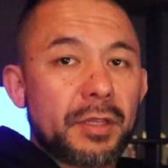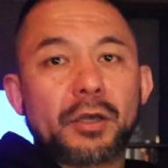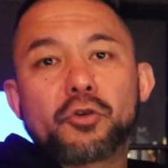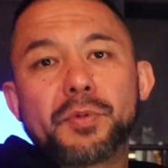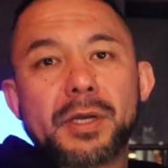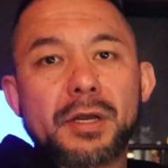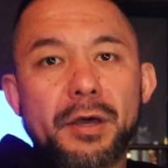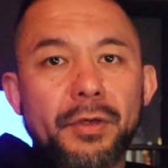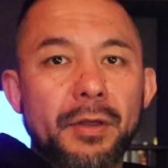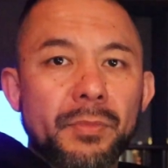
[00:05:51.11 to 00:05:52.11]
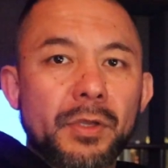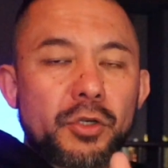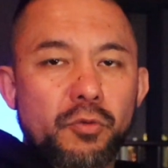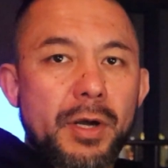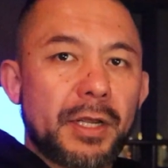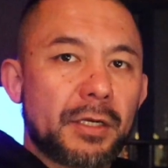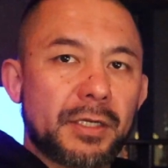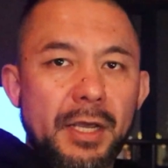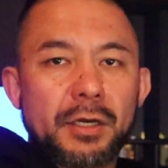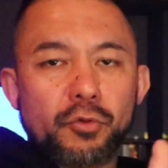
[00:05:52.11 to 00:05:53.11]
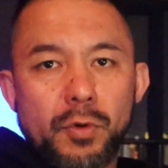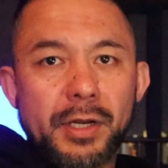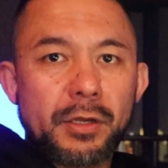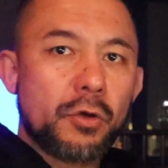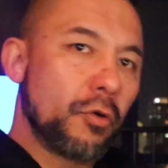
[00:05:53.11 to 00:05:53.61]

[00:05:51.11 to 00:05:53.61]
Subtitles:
there could be another 10, 20,